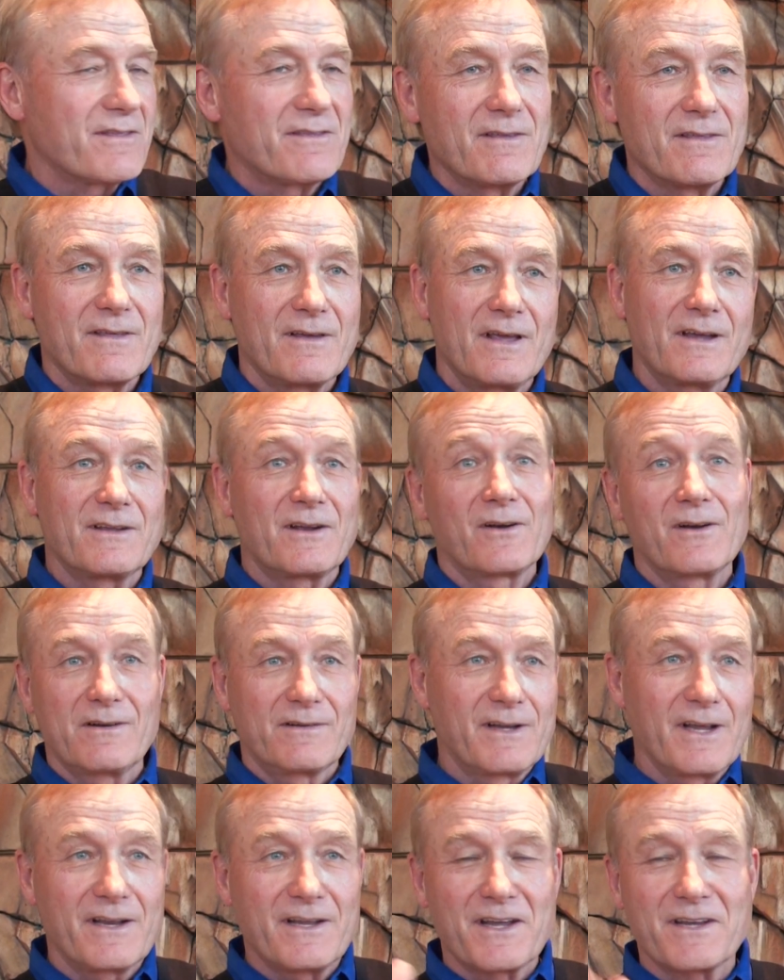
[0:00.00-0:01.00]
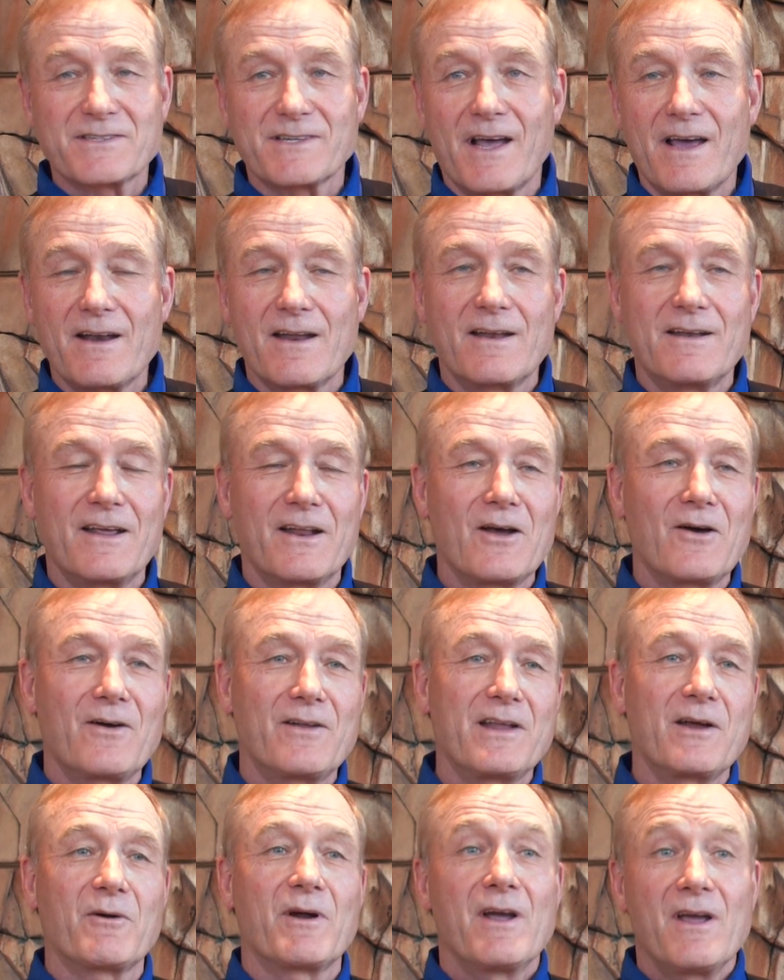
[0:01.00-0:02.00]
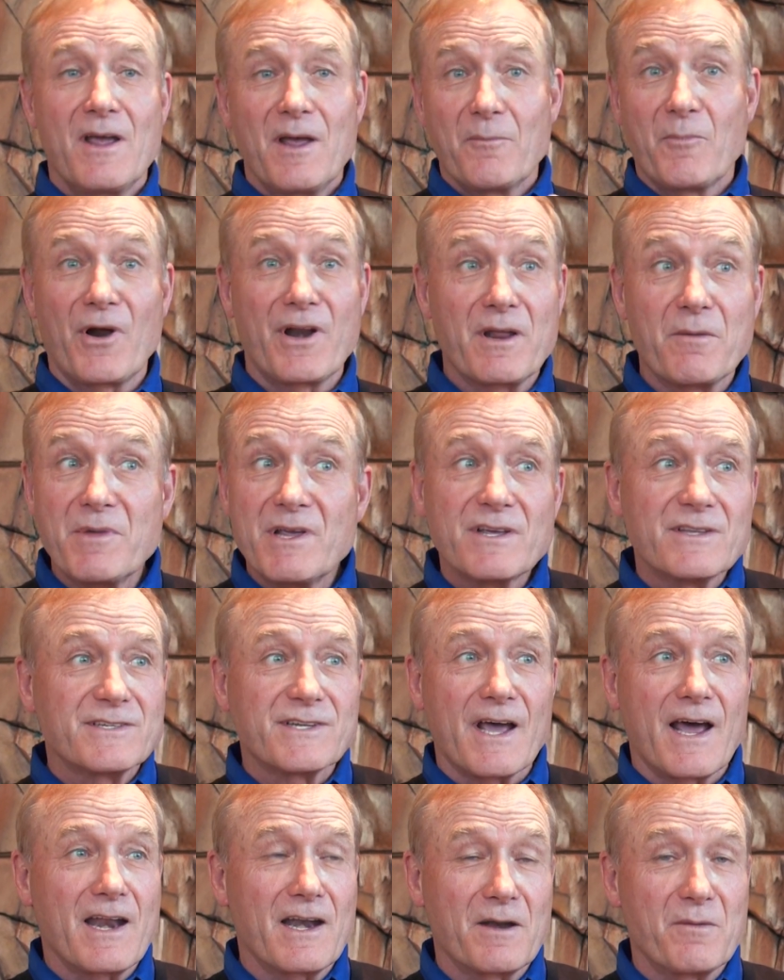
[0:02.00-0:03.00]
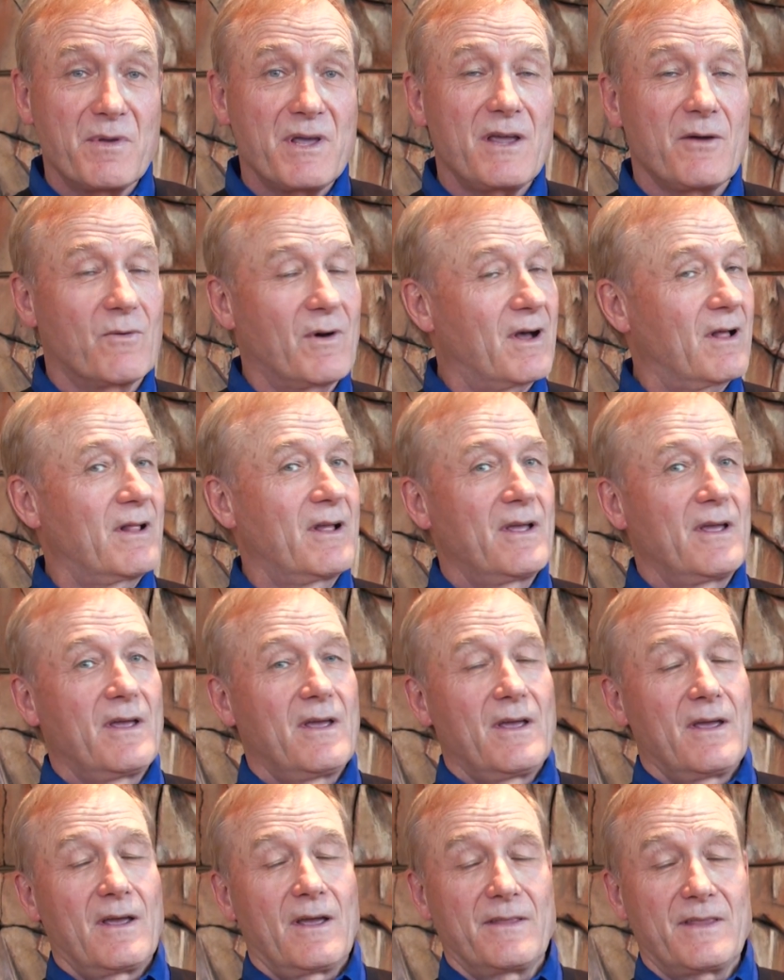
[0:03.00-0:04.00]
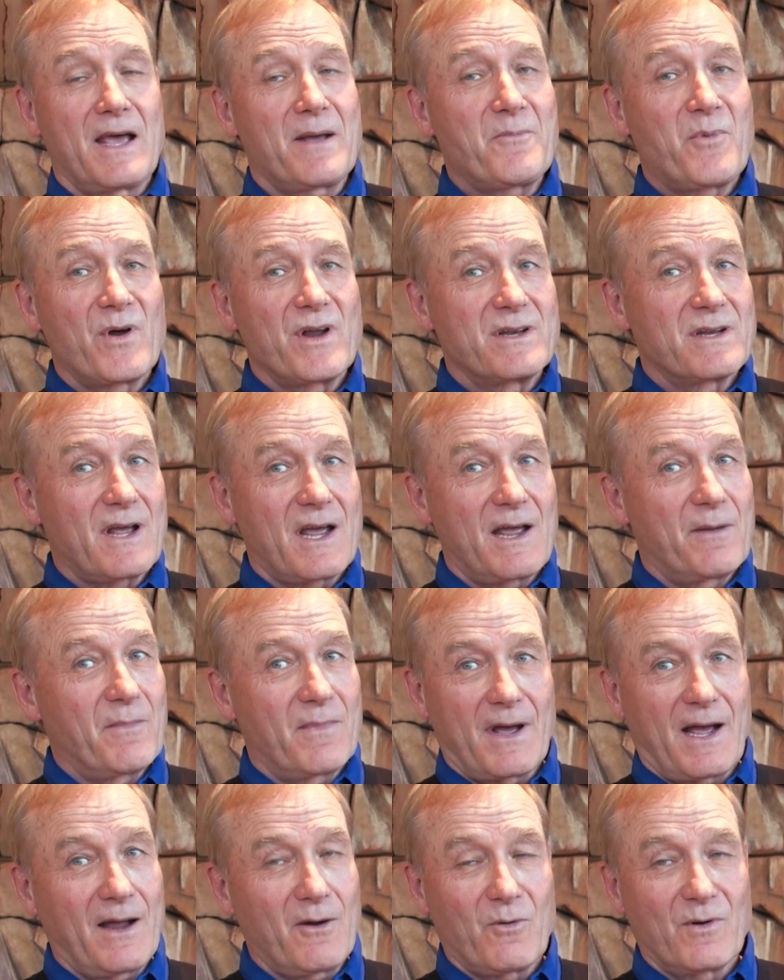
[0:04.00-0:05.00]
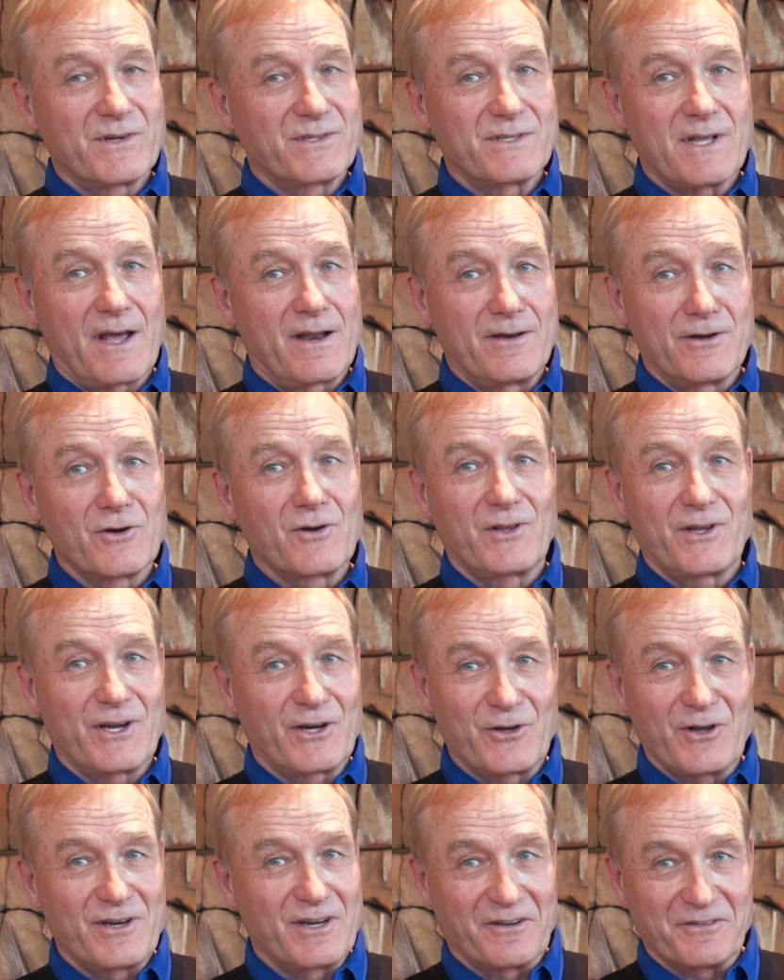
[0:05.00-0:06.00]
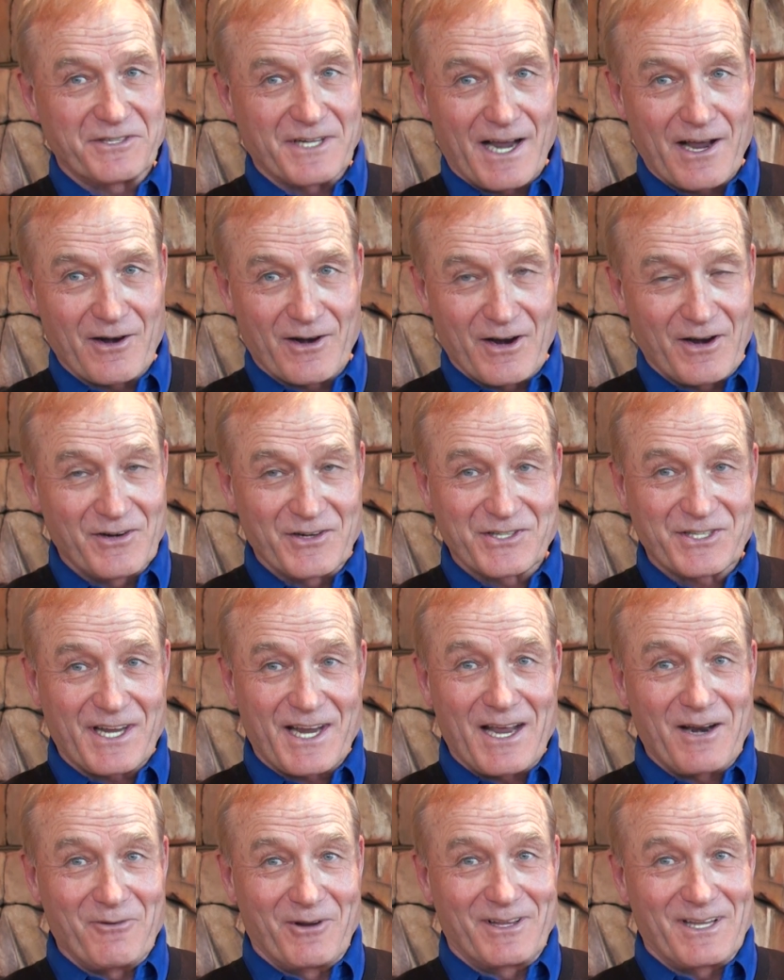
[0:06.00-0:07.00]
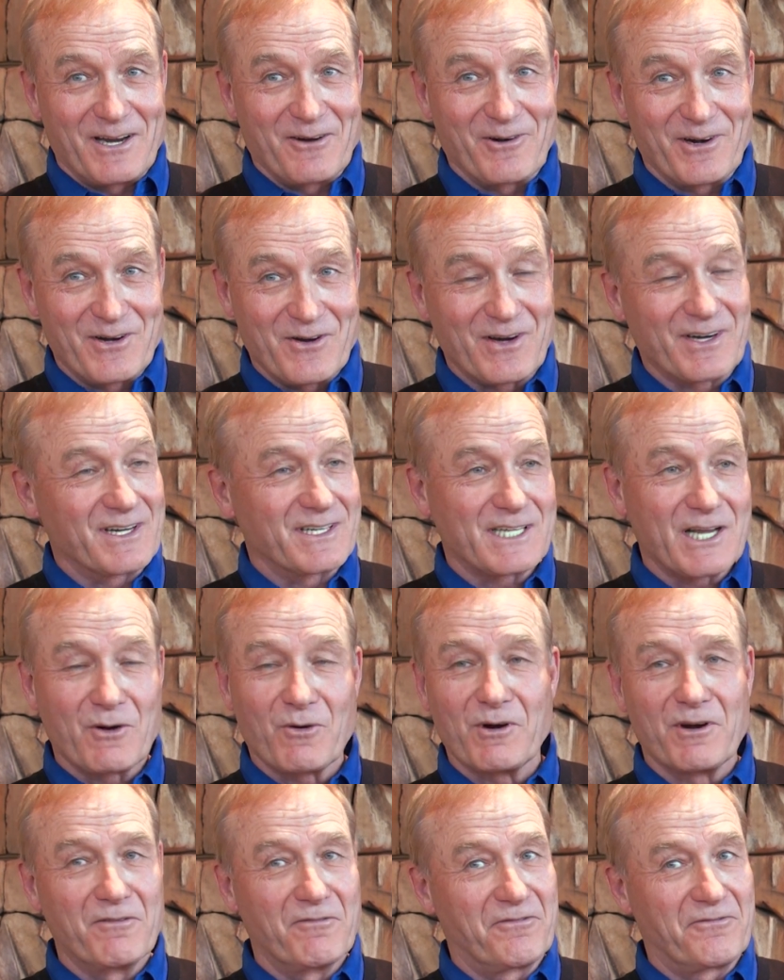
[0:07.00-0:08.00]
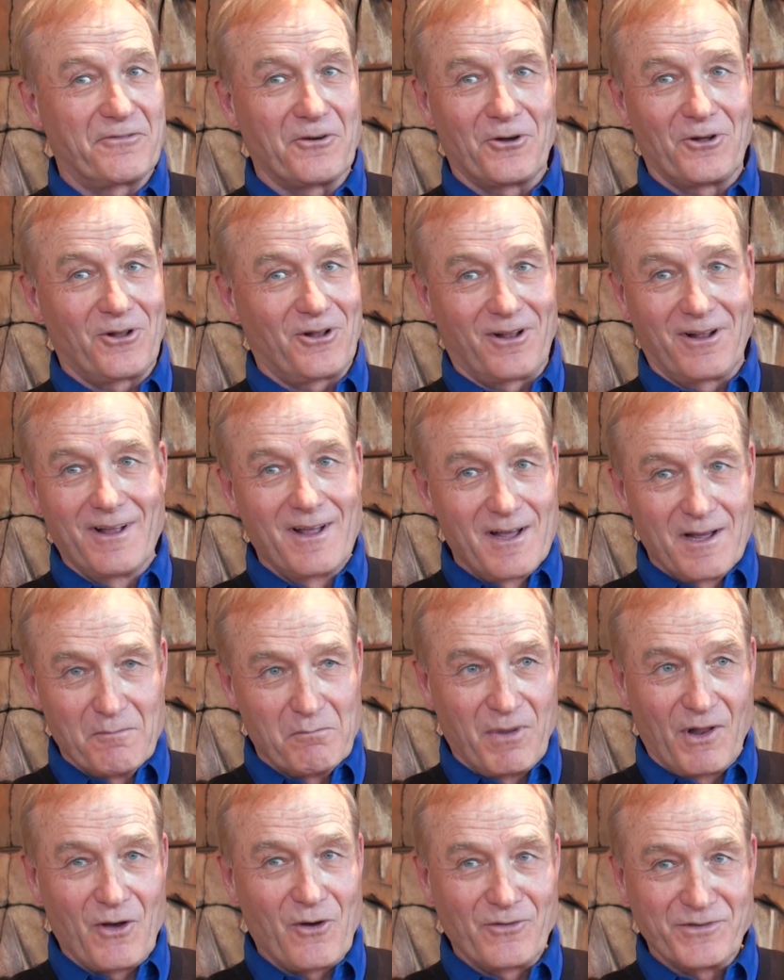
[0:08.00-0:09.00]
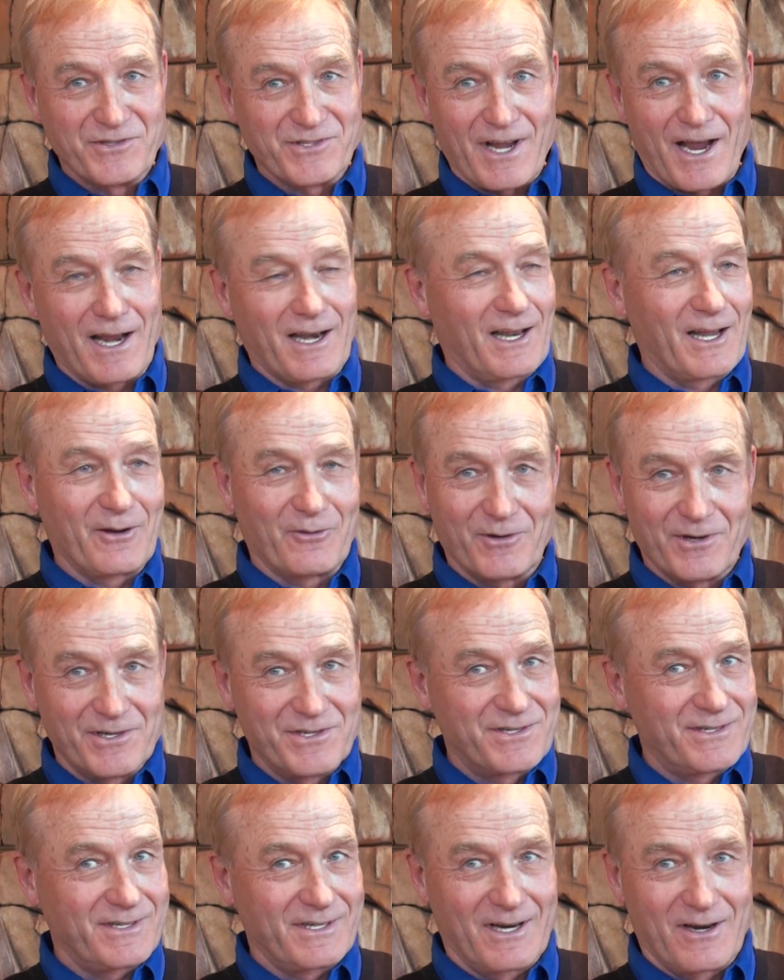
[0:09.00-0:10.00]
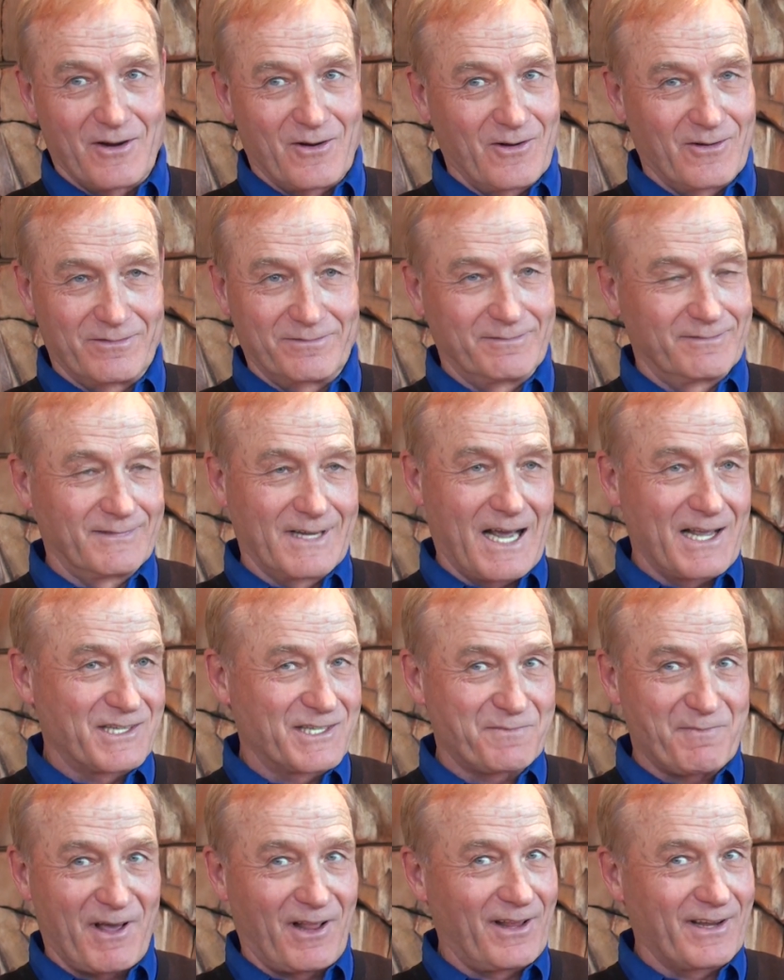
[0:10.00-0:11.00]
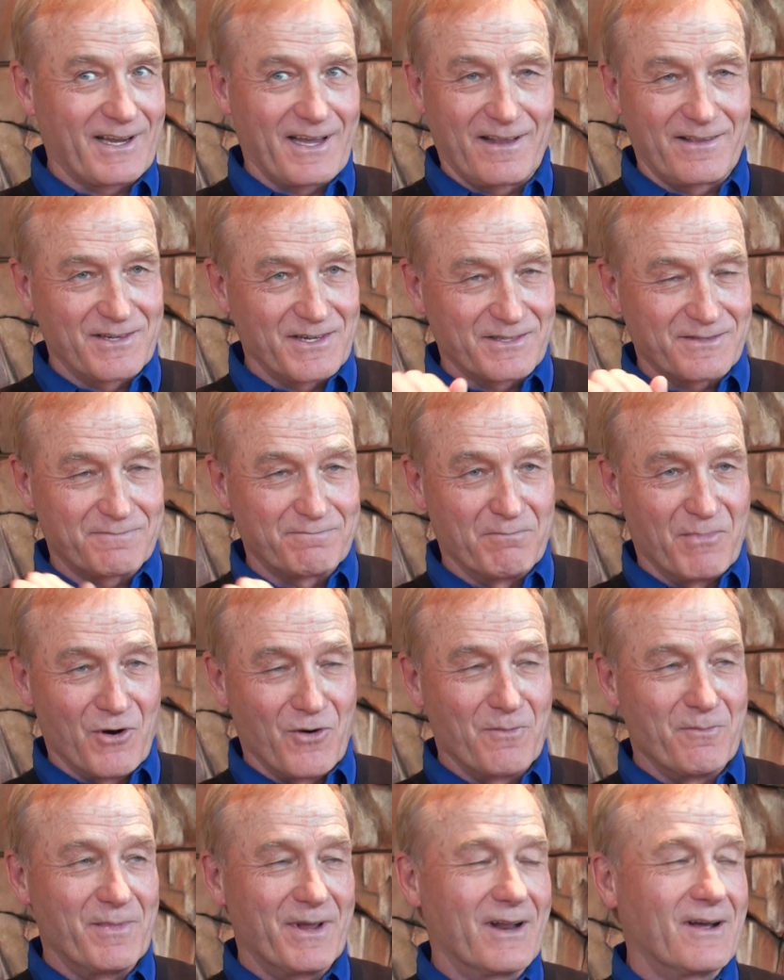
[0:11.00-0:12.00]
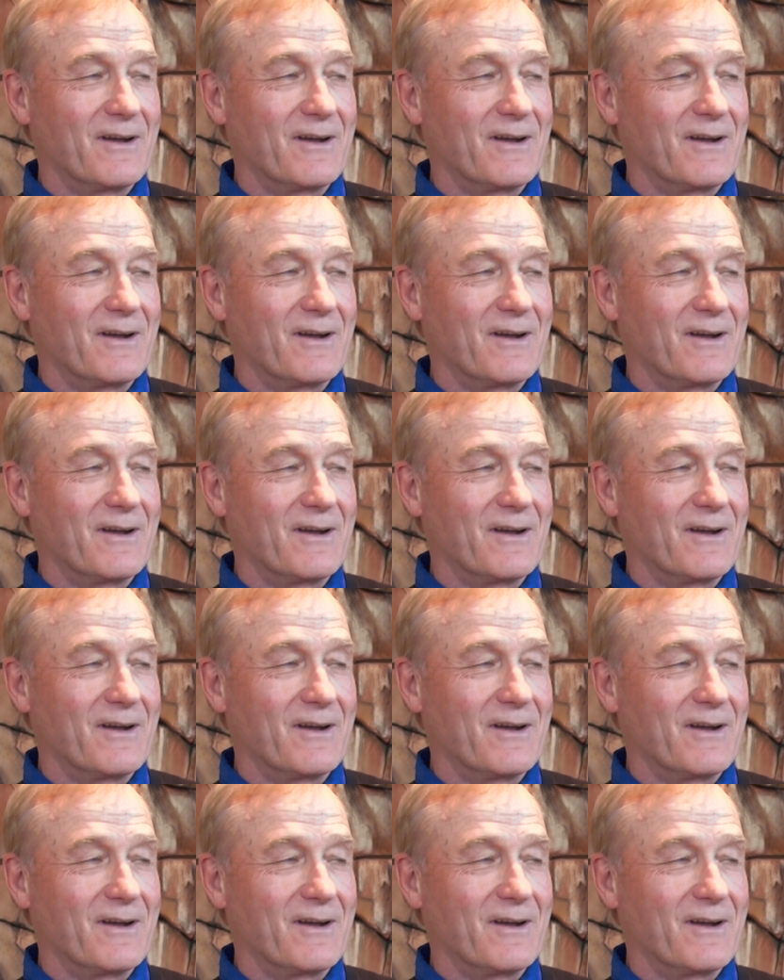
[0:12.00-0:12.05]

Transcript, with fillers: at the thing and getting excited, you know, and they were pointing at me and signing to me. Well, at that point in time, I was not nearly a good enough signer to understand what they were doing because they were in full blown sign language, you know, not spelling it, just boom, you